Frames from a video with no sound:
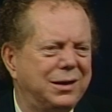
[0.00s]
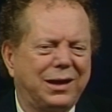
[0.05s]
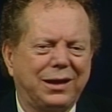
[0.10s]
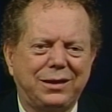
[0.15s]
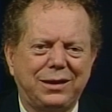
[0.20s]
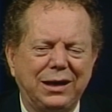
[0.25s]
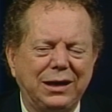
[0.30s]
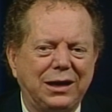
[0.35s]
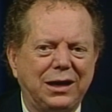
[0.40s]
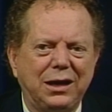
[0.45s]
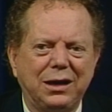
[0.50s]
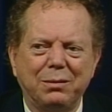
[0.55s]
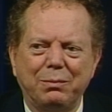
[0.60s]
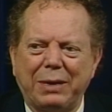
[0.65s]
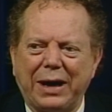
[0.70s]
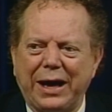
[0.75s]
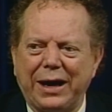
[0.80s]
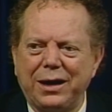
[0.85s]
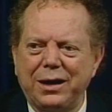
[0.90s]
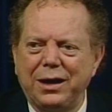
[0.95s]
You're not
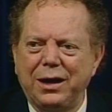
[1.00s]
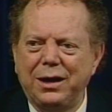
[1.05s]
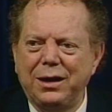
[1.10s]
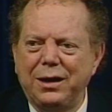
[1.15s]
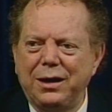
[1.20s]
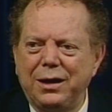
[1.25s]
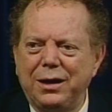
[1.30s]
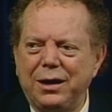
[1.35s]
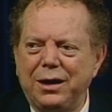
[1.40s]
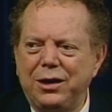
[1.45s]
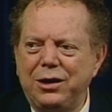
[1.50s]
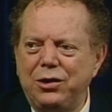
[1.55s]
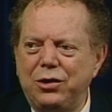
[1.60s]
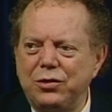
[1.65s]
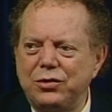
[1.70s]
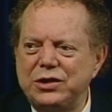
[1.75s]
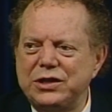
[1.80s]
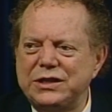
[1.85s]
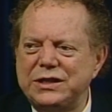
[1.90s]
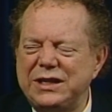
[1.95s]
thinking about it.
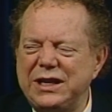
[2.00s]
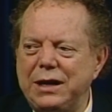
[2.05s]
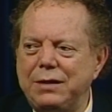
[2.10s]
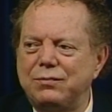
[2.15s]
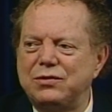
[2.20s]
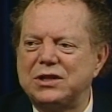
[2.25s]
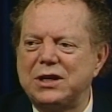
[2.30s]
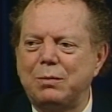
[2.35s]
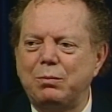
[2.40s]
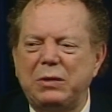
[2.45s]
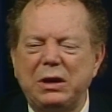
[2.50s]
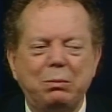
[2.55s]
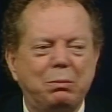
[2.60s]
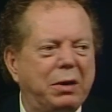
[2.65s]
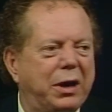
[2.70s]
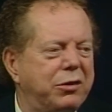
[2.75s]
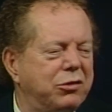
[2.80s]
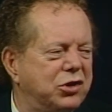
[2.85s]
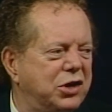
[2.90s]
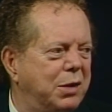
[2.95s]
You're just seeing if
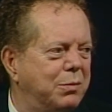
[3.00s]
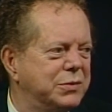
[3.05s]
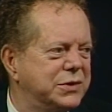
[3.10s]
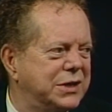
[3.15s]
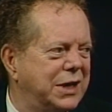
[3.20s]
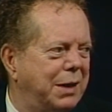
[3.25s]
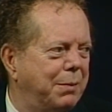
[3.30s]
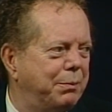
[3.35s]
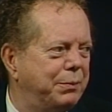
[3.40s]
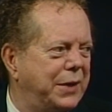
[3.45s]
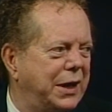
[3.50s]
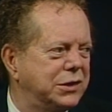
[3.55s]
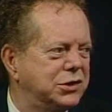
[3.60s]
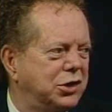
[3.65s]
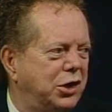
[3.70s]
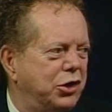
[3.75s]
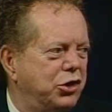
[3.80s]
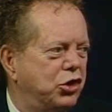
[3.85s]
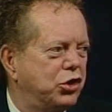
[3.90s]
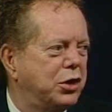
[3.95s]
something better comes up.
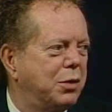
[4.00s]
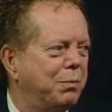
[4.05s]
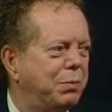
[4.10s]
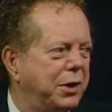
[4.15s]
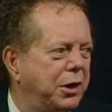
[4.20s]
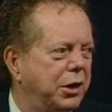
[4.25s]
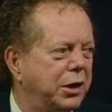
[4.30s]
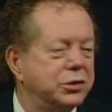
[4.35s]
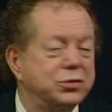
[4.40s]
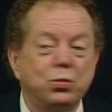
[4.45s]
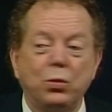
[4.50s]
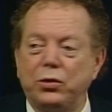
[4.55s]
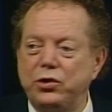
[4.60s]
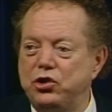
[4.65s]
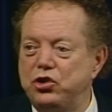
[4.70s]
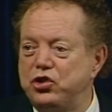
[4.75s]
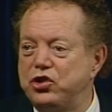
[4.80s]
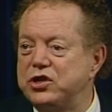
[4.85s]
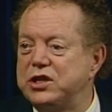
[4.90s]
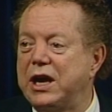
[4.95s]
That's all. You're comparing.
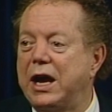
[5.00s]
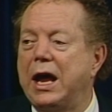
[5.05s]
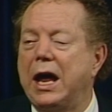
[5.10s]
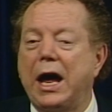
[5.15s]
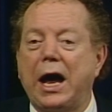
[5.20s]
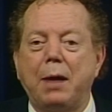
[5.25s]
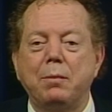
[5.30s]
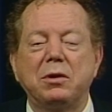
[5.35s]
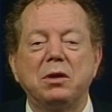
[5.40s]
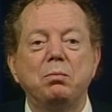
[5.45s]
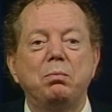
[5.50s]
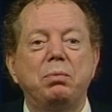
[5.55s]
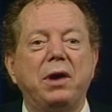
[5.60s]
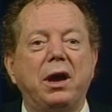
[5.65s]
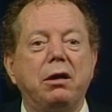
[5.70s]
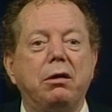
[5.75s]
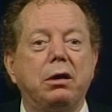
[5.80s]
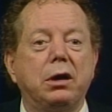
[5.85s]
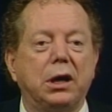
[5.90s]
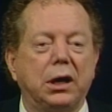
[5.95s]
Well, you should say, I'm
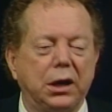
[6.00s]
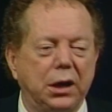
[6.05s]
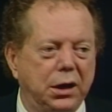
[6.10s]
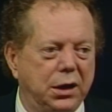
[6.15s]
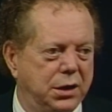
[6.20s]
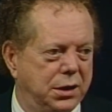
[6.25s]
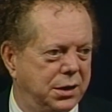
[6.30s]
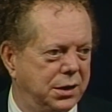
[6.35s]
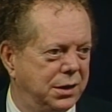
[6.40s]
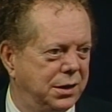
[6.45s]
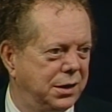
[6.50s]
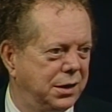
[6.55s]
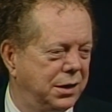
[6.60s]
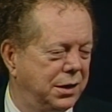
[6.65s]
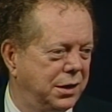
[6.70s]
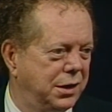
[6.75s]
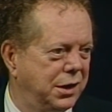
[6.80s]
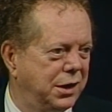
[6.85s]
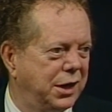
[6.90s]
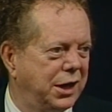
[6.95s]
comparing.
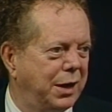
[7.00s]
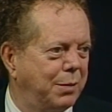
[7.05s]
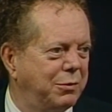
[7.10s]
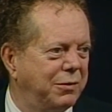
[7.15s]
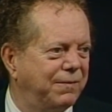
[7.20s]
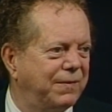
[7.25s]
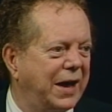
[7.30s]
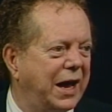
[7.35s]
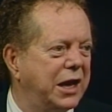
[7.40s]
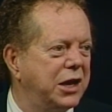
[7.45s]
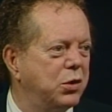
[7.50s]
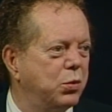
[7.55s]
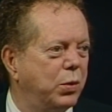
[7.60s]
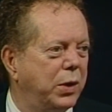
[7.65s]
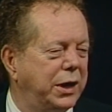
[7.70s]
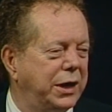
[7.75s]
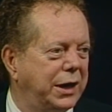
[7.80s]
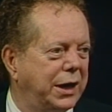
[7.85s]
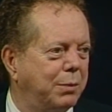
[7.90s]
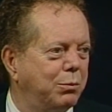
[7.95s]
I'm
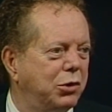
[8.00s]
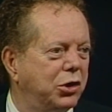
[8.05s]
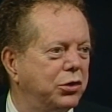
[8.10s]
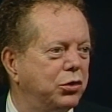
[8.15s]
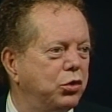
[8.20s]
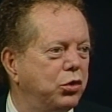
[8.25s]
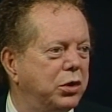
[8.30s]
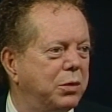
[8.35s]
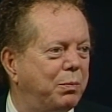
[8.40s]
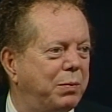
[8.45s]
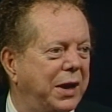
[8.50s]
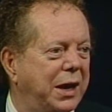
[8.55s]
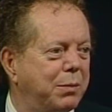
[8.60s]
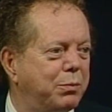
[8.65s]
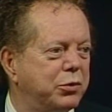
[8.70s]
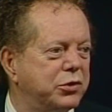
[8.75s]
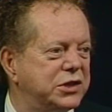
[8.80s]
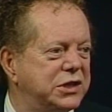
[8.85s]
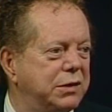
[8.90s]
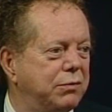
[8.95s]
evaluating. I'm looking through the
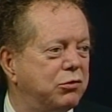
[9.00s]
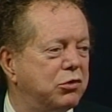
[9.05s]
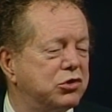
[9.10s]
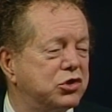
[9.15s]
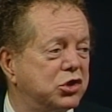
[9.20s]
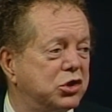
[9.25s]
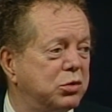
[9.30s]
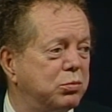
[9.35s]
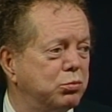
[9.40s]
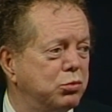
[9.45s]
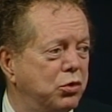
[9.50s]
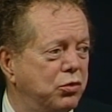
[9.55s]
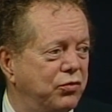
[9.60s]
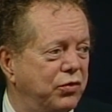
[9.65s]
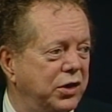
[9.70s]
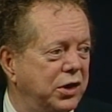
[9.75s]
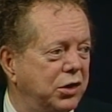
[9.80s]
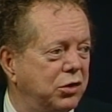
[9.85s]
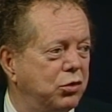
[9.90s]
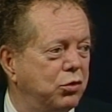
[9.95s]
paper to see if there's a good
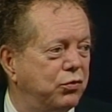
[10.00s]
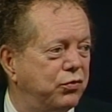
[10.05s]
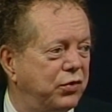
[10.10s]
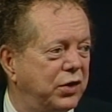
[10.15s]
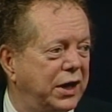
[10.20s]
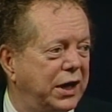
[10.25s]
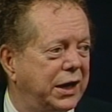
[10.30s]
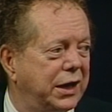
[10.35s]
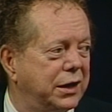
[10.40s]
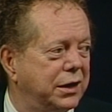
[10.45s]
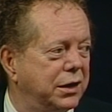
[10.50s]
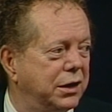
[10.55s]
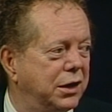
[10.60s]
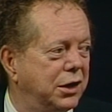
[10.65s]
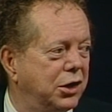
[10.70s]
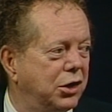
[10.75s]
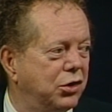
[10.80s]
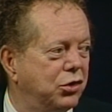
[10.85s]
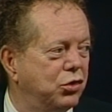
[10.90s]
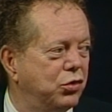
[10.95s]
movie, new
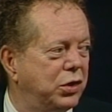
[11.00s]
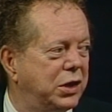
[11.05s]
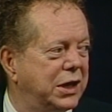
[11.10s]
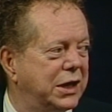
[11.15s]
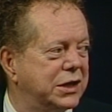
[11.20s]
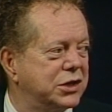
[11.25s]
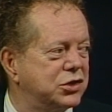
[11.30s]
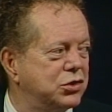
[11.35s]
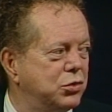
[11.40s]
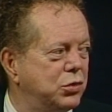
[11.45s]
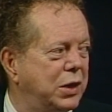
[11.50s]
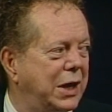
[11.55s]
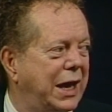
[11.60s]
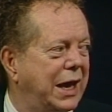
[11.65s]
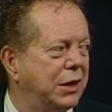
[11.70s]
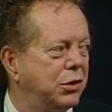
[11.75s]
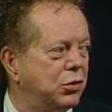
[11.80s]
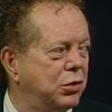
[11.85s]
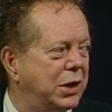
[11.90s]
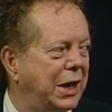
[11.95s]
flick, new this, new
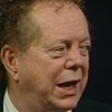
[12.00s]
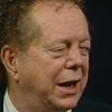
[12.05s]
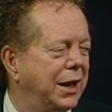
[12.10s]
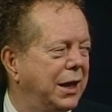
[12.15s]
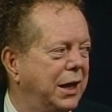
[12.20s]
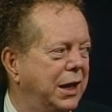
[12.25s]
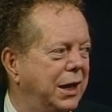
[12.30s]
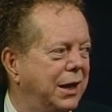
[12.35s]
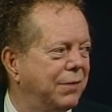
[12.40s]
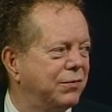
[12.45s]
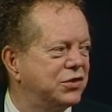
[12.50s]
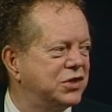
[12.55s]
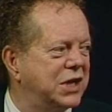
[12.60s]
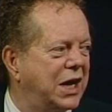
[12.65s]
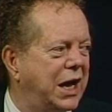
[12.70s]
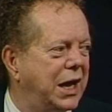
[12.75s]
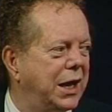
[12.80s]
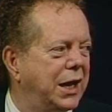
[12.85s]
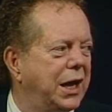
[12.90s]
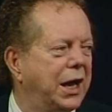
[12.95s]
that, new that. If
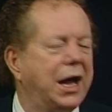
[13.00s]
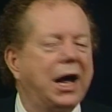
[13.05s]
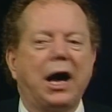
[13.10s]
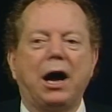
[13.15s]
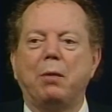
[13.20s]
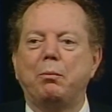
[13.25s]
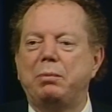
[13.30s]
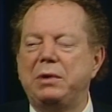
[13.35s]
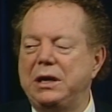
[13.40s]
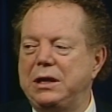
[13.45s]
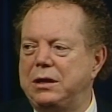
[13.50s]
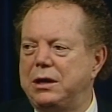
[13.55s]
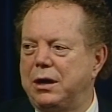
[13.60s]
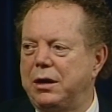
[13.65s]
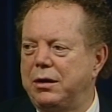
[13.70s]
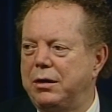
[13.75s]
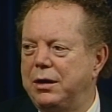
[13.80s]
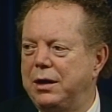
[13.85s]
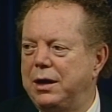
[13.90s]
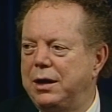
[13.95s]
it's not, I'll be
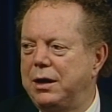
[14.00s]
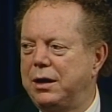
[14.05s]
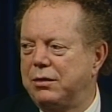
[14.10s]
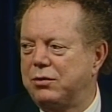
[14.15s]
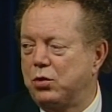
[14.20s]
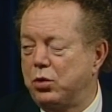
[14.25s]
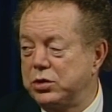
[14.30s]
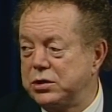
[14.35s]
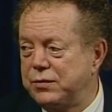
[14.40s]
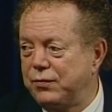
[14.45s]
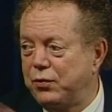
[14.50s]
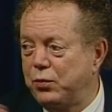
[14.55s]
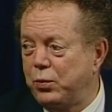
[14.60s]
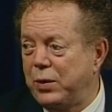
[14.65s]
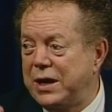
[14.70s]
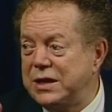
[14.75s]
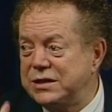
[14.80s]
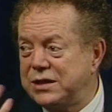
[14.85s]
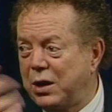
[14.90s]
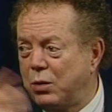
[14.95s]
there. Of course, if
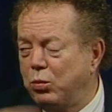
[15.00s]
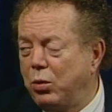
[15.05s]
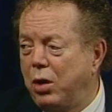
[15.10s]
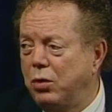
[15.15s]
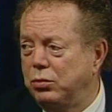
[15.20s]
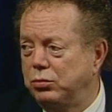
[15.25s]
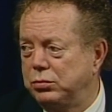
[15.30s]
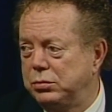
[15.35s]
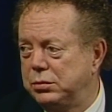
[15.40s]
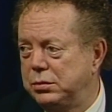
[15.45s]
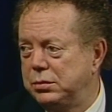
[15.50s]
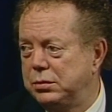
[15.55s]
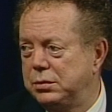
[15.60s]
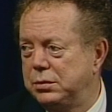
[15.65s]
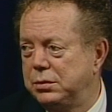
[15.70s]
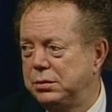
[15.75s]
it rains, I won't.